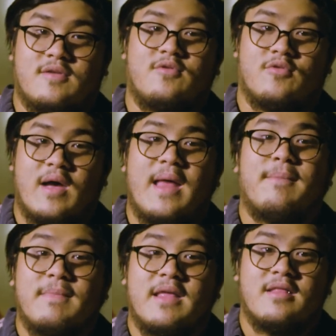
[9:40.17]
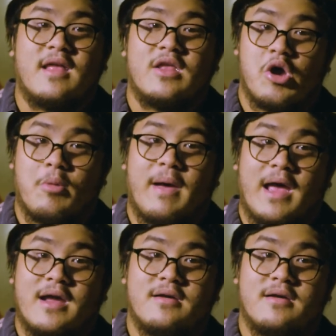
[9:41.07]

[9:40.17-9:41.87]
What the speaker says: to admit that you're back.